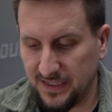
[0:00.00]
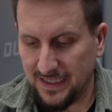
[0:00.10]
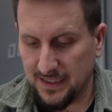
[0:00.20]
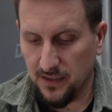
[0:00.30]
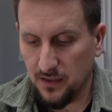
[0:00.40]

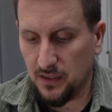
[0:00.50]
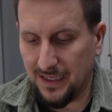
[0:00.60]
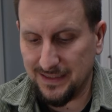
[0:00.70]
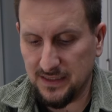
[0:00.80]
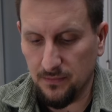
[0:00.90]
that
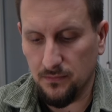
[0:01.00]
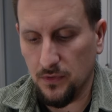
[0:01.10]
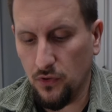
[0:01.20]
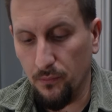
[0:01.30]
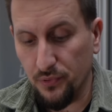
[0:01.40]
custom
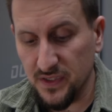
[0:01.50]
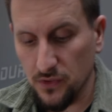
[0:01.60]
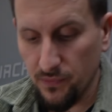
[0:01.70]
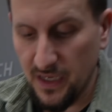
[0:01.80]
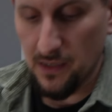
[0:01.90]
compressor
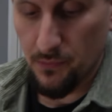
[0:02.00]
wheel,